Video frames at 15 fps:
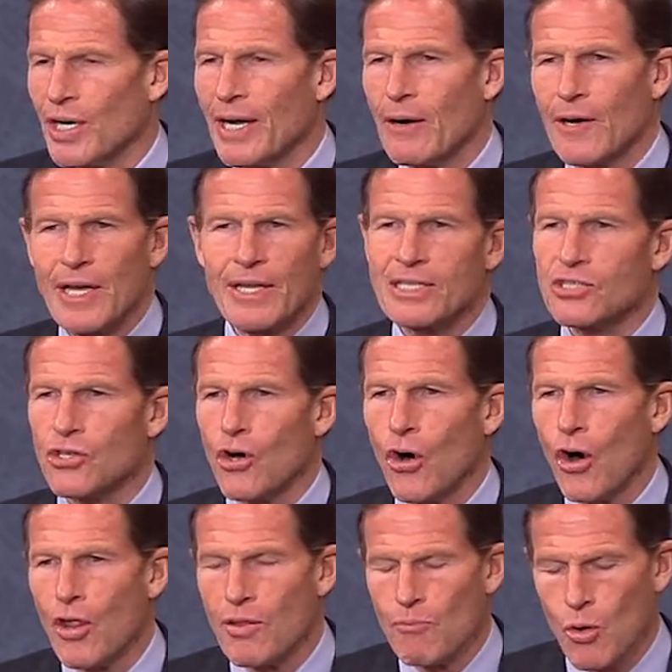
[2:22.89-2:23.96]
an area that's
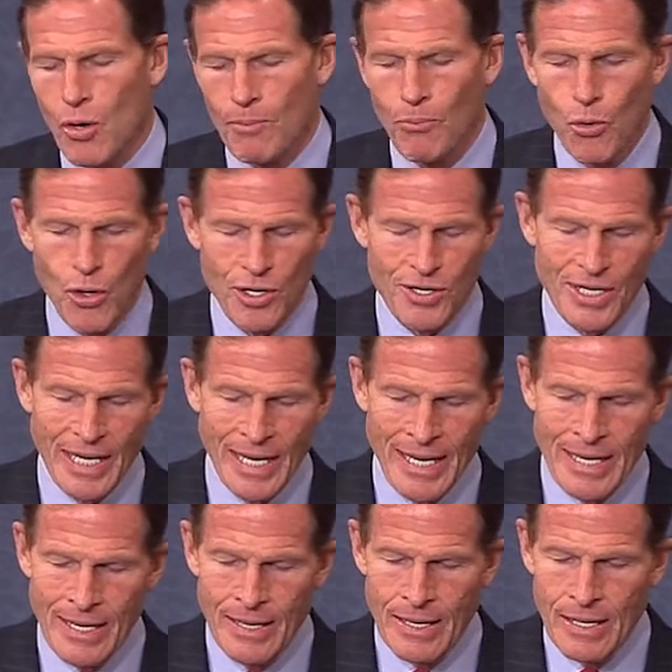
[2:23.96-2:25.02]
all the more important today